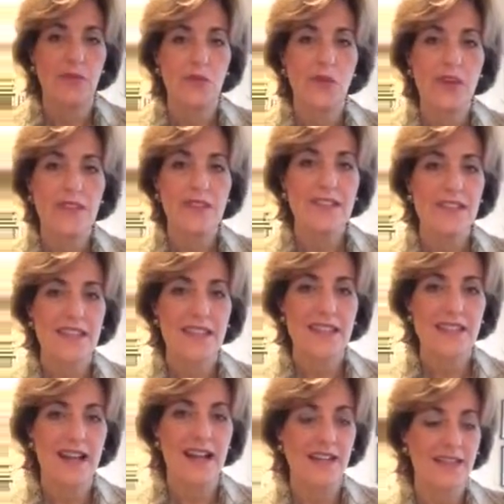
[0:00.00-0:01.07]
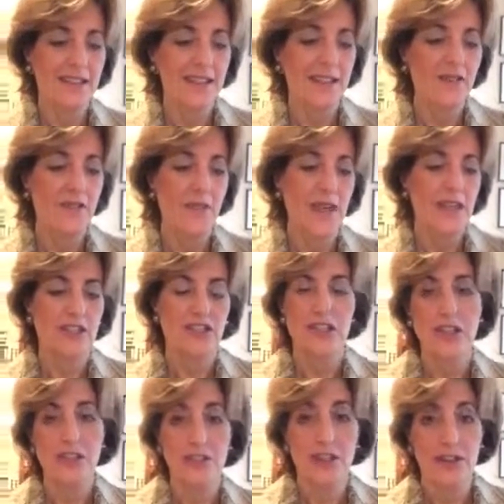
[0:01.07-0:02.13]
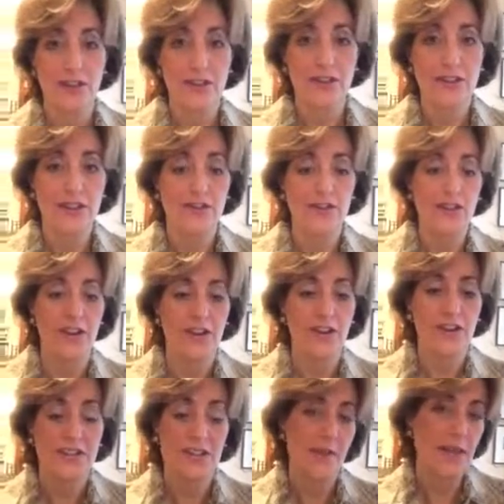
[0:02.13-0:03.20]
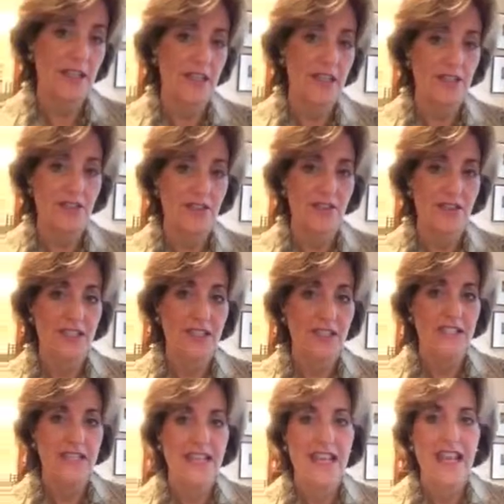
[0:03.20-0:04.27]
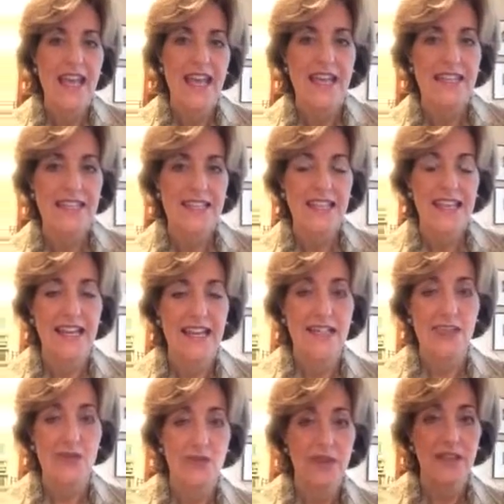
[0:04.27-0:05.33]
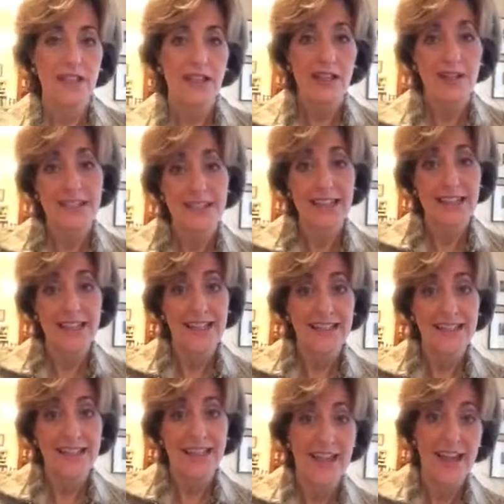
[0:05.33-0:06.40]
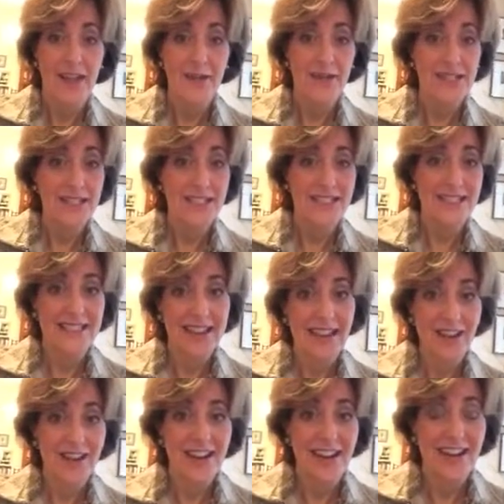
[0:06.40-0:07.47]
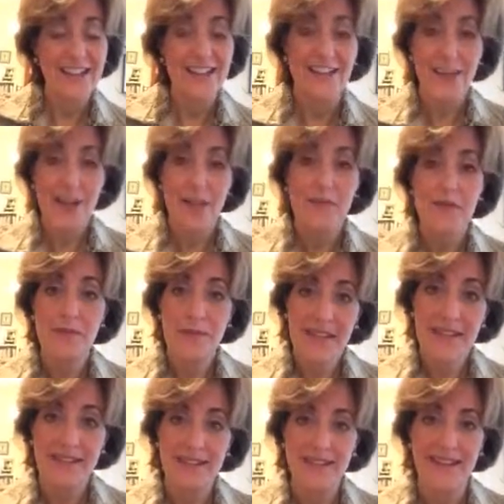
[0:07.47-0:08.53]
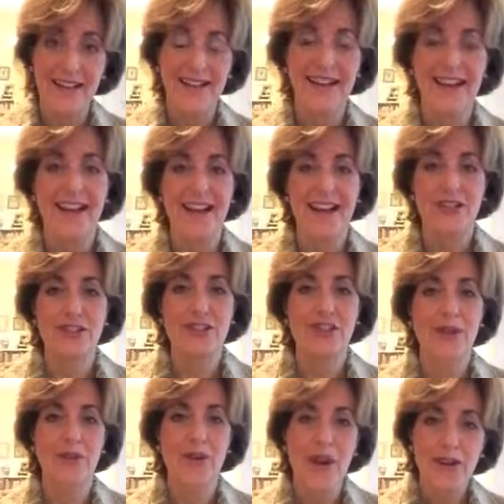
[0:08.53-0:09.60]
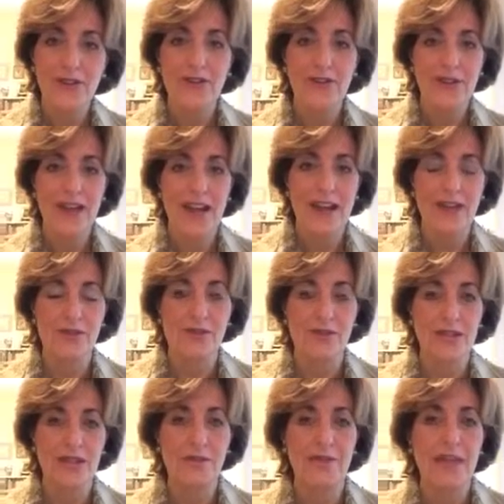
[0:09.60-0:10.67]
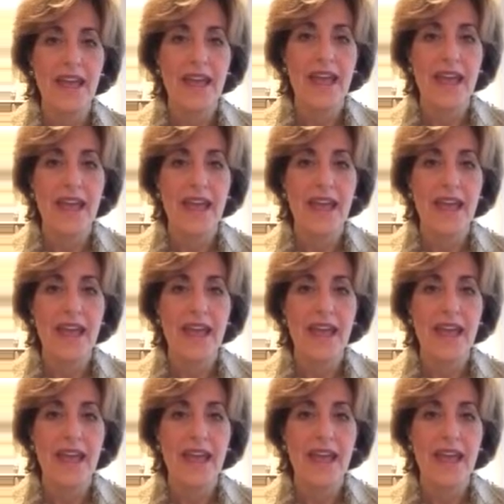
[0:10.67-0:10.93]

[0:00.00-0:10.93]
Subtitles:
One of the things I love about John Garner of Garner Inspection Services is that he is willing on a day like today, which is a Saturday, to come and meet a client and actually walk through the house with them